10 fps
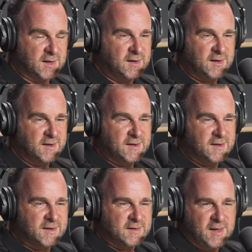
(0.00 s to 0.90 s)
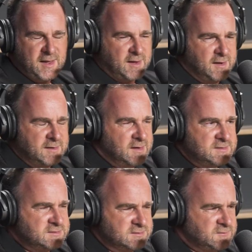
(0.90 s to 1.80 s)
Even thinking about that. Yeah, and
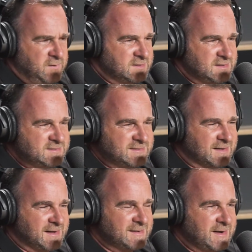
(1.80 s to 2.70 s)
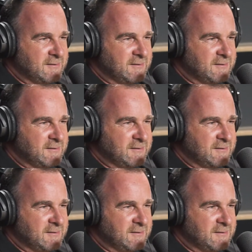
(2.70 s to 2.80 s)
so it's fantastic. And,